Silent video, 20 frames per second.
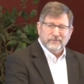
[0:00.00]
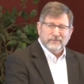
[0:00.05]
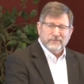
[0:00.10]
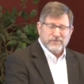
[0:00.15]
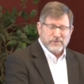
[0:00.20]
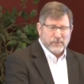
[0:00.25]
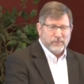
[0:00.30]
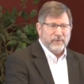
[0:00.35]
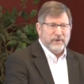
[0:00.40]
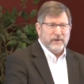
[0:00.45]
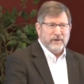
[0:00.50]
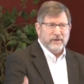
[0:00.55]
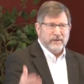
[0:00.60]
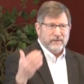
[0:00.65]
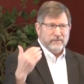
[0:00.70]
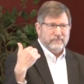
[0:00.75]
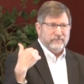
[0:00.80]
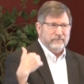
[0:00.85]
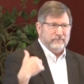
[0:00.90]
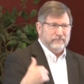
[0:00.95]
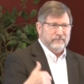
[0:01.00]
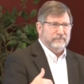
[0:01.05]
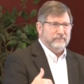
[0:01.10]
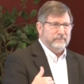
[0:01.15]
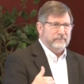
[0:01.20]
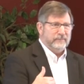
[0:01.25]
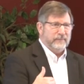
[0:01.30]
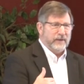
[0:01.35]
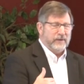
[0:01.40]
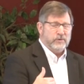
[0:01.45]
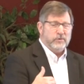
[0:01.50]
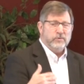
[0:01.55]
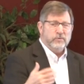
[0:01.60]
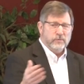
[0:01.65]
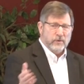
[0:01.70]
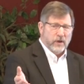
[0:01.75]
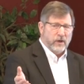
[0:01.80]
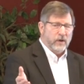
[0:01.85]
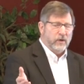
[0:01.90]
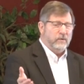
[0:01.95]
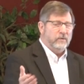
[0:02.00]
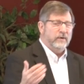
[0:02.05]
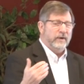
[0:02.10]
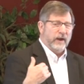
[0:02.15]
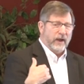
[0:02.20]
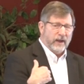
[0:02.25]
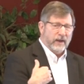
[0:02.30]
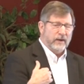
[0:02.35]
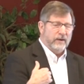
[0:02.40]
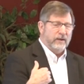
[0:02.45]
Somebody that you know and I